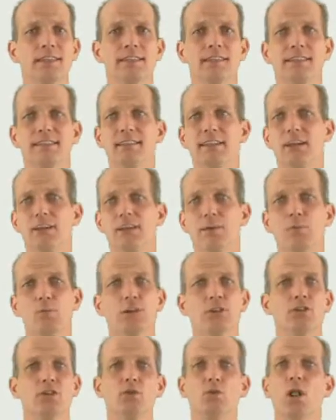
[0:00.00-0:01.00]
that tell them
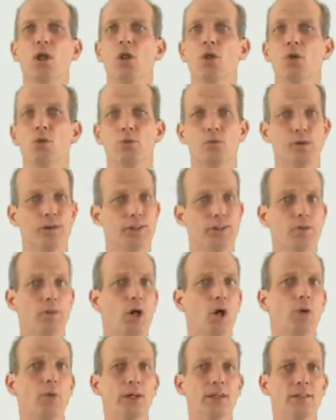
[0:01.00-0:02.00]
what you own, where
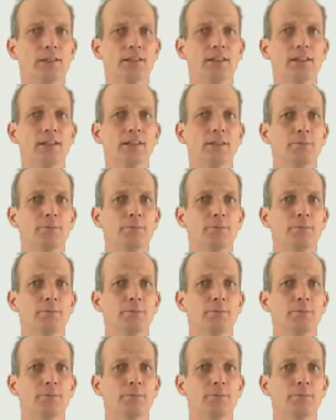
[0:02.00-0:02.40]
you own it,